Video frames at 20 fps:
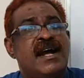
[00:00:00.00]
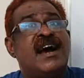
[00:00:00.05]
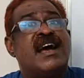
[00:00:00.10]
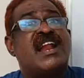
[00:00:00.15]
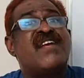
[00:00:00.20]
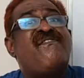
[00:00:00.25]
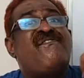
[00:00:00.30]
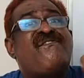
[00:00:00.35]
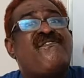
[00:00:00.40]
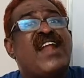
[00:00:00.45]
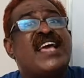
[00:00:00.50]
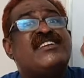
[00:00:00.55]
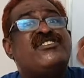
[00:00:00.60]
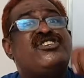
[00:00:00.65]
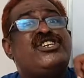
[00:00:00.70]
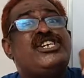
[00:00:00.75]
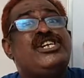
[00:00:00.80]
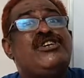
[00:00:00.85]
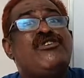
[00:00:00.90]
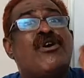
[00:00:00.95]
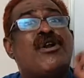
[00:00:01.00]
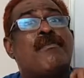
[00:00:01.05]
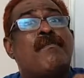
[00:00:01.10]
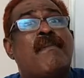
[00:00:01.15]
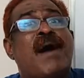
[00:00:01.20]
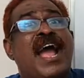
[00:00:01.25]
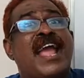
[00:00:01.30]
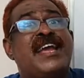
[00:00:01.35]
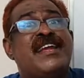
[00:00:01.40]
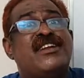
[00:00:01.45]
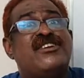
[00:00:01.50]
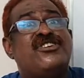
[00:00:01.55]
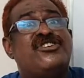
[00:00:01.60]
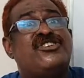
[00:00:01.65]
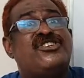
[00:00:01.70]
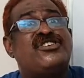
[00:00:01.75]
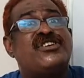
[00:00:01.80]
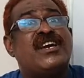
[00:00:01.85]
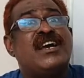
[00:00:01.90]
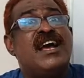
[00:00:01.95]
reflect in your
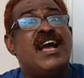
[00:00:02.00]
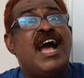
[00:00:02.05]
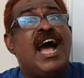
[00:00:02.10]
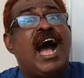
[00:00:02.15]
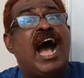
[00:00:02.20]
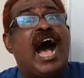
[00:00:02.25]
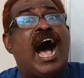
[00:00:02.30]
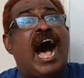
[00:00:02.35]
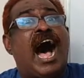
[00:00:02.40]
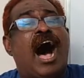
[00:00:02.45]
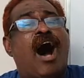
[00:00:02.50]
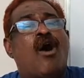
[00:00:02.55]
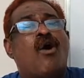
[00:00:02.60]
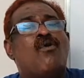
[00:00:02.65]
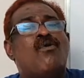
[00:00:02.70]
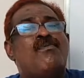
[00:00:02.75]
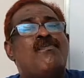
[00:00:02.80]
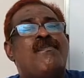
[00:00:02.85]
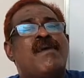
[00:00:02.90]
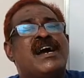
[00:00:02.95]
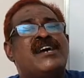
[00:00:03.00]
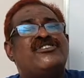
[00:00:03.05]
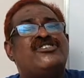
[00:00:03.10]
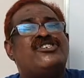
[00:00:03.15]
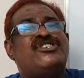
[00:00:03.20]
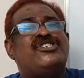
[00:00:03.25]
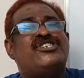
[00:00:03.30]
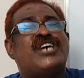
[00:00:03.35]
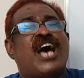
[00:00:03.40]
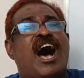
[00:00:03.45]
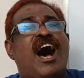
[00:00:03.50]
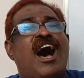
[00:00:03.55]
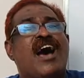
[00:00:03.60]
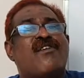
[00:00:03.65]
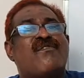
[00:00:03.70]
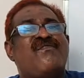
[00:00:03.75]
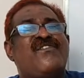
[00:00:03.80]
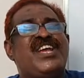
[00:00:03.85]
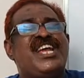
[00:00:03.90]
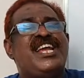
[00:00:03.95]
mind how much
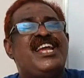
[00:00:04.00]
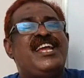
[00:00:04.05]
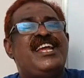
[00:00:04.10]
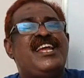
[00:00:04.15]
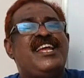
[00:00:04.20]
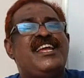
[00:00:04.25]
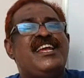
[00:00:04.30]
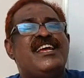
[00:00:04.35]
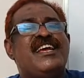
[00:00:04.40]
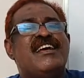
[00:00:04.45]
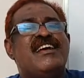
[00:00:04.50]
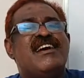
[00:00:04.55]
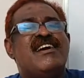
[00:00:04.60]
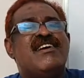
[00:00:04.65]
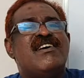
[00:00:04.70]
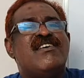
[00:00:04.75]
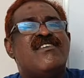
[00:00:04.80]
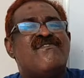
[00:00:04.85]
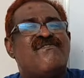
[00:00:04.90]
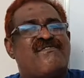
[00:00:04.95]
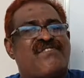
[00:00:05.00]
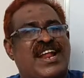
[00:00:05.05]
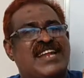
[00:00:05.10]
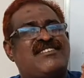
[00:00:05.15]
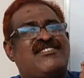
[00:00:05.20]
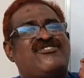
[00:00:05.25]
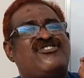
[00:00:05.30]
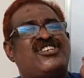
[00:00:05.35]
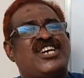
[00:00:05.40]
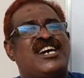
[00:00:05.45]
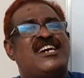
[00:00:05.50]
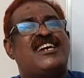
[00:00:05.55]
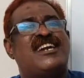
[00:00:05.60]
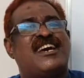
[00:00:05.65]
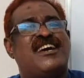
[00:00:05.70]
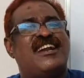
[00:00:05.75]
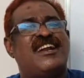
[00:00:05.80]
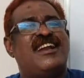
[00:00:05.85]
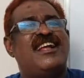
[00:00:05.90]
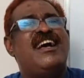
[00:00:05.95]
are we
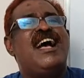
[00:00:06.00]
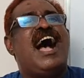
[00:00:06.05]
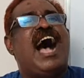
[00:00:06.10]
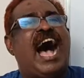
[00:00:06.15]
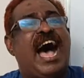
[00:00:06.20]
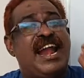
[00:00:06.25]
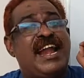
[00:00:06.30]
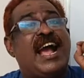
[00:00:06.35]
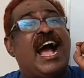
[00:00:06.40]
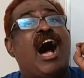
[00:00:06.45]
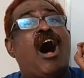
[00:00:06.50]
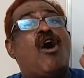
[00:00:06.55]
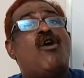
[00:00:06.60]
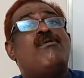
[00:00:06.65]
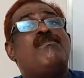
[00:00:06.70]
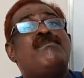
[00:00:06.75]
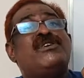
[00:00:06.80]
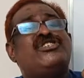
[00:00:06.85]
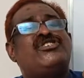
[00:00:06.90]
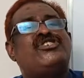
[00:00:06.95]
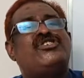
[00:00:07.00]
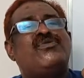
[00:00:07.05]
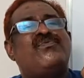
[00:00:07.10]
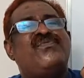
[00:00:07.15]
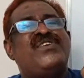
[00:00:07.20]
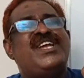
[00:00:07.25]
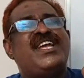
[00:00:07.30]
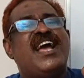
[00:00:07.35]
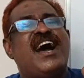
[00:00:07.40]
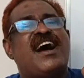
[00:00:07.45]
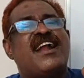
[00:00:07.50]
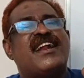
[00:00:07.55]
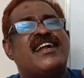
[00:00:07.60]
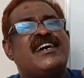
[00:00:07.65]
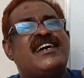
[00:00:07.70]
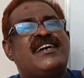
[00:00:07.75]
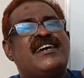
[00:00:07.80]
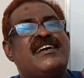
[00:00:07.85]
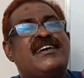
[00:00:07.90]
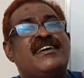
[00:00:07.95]
fraternal and how much we
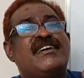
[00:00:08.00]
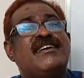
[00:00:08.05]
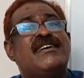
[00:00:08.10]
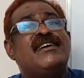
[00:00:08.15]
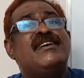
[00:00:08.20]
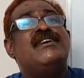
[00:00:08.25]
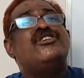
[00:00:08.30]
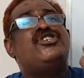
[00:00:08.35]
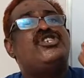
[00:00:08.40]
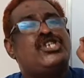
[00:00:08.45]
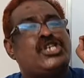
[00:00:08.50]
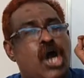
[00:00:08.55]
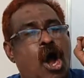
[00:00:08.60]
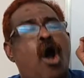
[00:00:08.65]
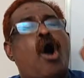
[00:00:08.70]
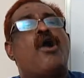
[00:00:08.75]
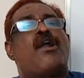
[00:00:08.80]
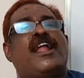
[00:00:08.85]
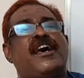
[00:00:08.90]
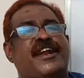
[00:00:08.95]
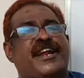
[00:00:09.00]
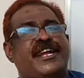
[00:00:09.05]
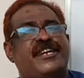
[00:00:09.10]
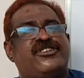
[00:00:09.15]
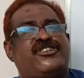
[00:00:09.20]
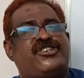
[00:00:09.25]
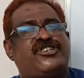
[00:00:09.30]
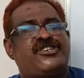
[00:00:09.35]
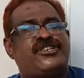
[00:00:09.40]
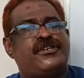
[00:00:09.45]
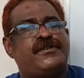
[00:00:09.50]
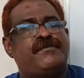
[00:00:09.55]
are tolerant.